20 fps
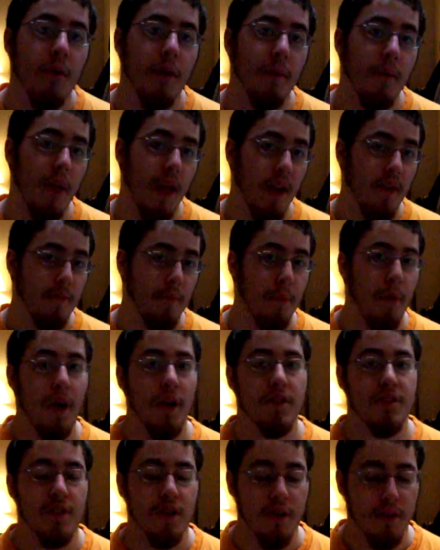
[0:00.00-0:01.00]
we will have
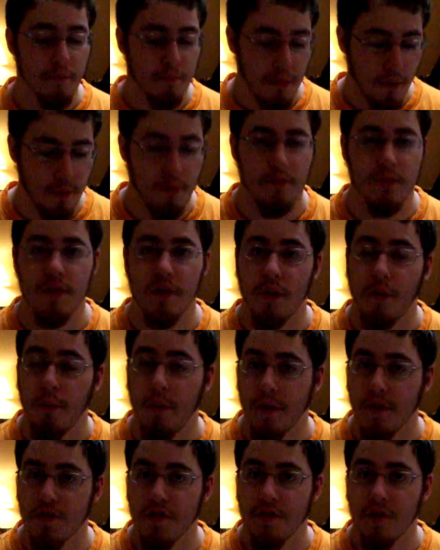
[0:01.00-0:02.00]
Mozza post a
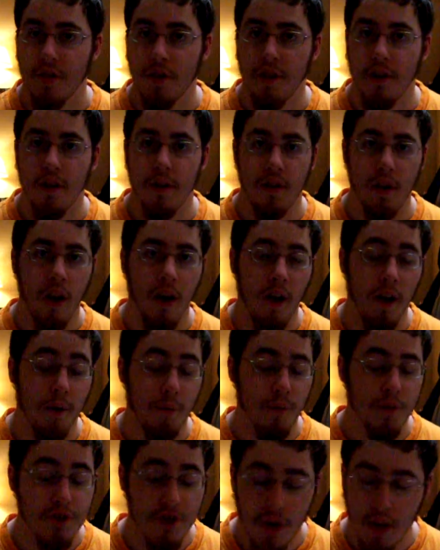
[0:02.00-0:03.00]
question,
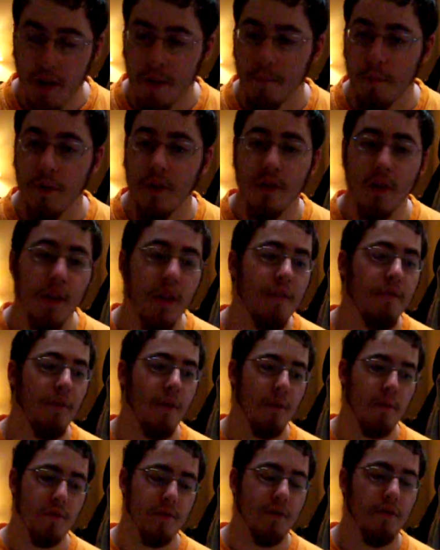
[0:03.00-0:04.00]
which I'm looking
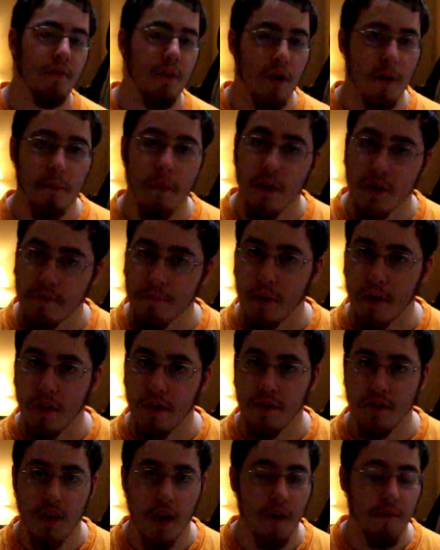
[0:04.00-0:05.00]
forward to very much
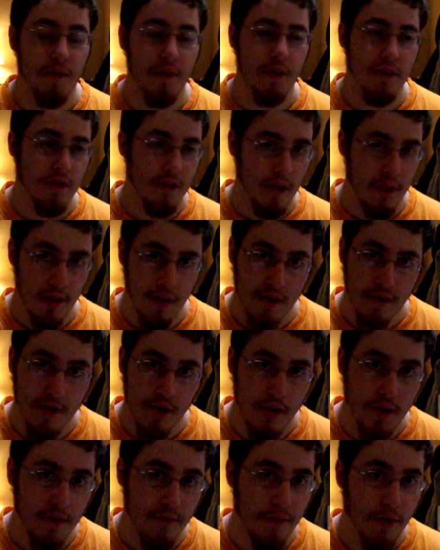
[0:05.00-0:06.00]
because obviously
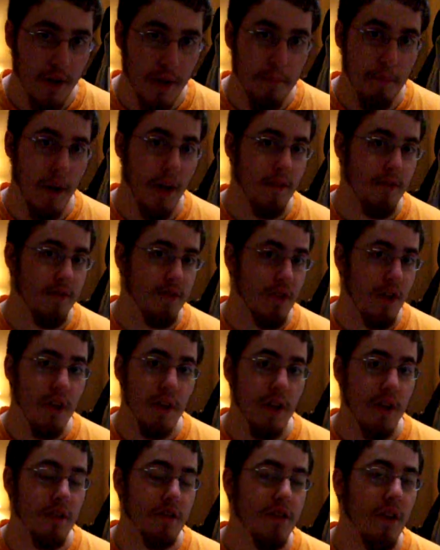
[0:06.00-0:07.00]
he's like the freaking math
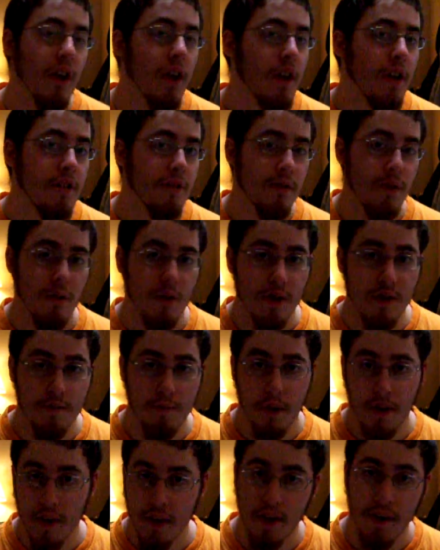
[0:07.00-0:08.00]
genius. So he's
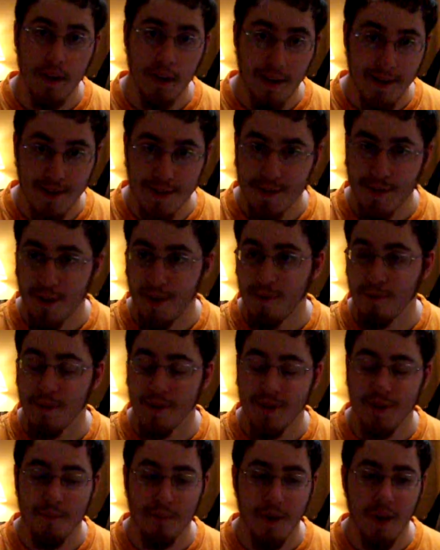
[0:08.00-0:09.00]
probably going to hit us all
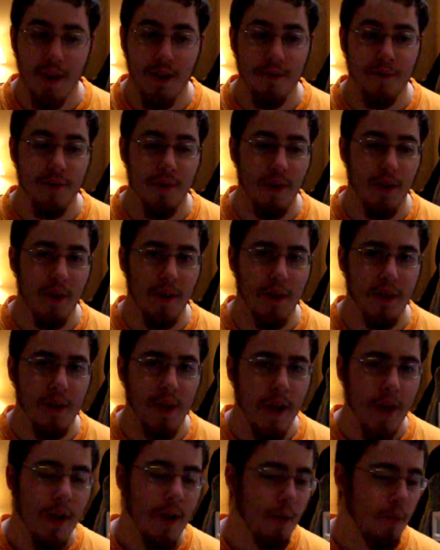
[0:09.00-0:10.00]
with some kind of
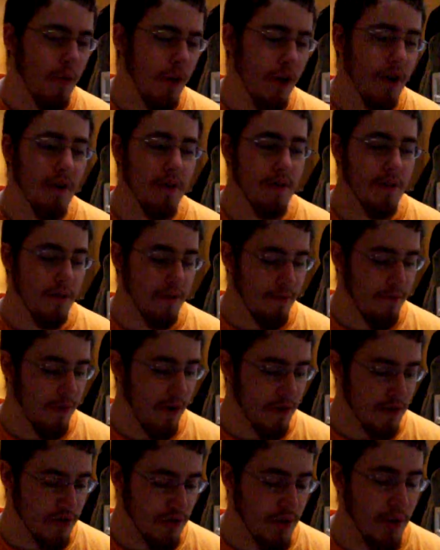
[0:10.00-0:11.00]
weird
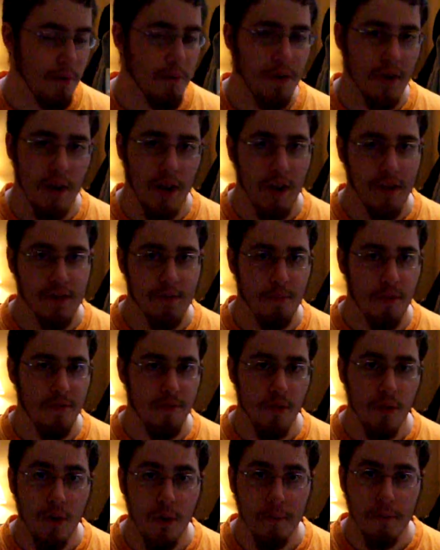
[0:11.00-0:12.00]
function that we're going to have to
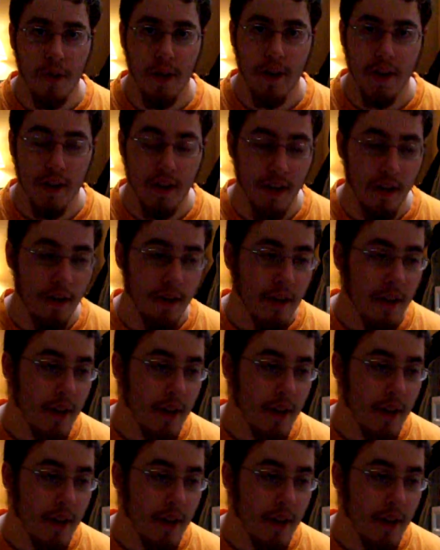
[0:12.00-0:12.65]
perform, like,